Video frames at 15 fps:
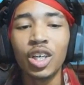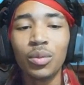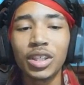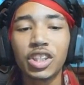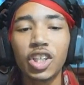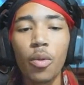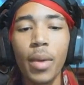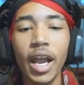
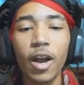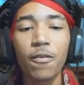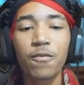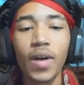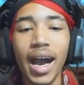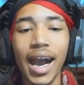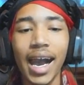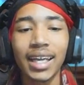But you'll make a
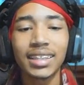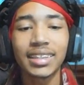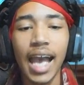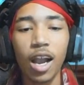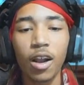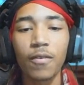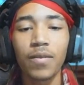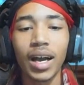fine
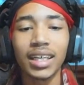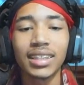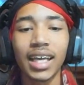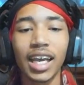sacrifice,